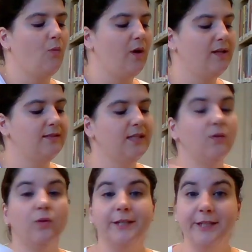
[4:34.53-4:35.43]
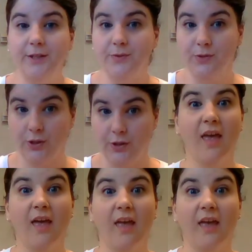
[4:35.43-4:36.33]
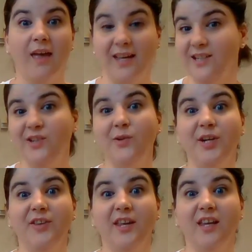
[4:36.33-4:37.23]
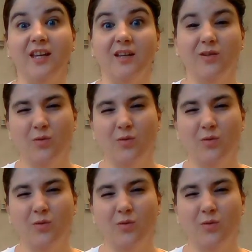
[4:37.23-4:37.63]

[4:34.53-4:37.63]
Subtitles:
Instead, we're going to use glue. And I know what you're thinking.